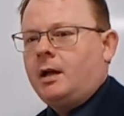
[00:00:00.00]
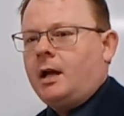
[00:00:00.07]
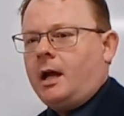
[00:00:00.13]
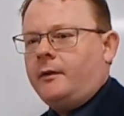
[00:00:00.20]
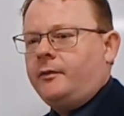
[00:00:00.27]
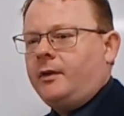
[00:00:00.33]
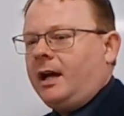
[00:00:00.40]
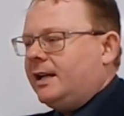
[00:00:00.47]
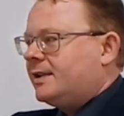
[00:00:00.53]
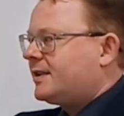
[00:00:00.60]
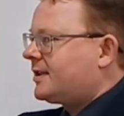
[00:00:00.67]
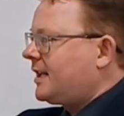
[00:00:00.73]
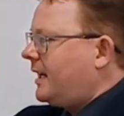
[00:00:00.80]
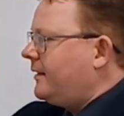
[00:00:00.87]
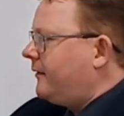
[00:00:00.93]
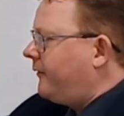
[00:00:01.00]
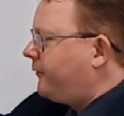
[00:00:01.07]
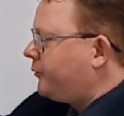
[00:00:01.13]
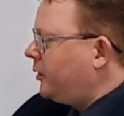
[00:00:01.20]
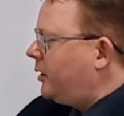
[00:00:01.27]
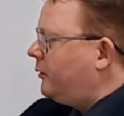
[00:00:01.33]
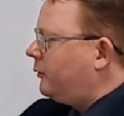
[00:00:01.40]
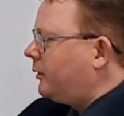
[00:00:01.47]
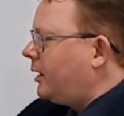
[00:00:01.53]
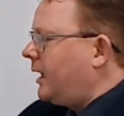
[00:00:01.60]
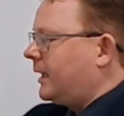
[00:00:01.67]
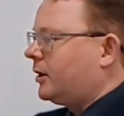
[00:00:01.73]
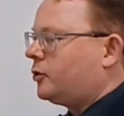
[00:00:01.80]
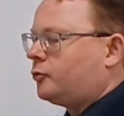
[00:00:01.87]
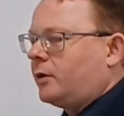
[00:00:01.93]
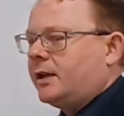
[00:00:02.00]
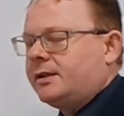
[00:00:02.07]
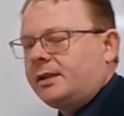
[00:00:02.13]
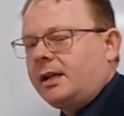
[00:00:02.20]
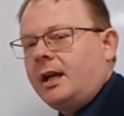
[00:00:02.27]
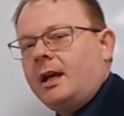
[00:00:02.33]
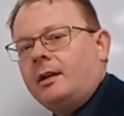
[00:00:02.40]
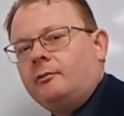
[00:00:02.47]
and that is sent through like grids.